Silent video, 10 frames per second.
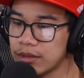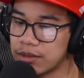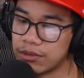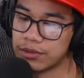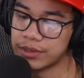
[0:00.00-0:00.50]

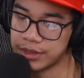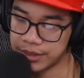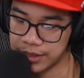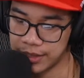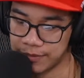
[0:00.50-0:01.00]
So there's
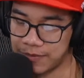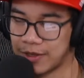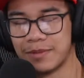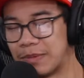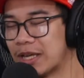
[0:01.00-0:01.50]
this, that
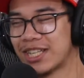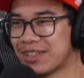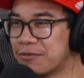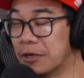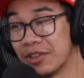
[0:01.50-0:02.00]

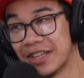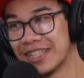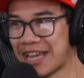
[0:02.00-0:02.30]
basically weird things